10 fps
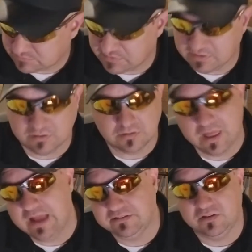It'll
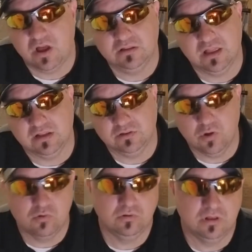act a lot like
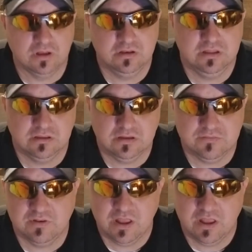local honey and even